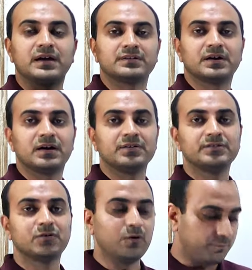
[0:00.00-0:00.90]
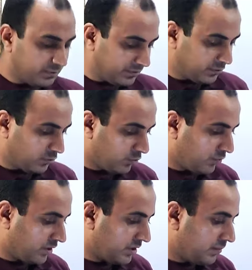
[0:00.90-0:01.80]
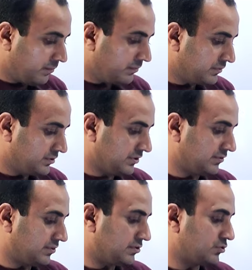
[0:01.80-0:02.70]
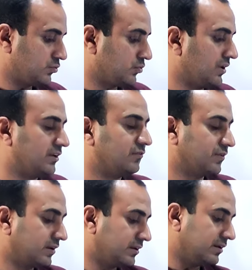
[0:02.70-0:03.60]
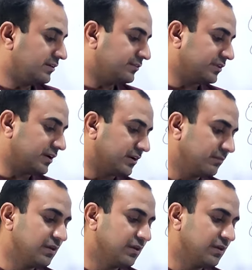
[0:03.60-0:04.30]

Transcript: exhaust opening to overcome this issue next one is the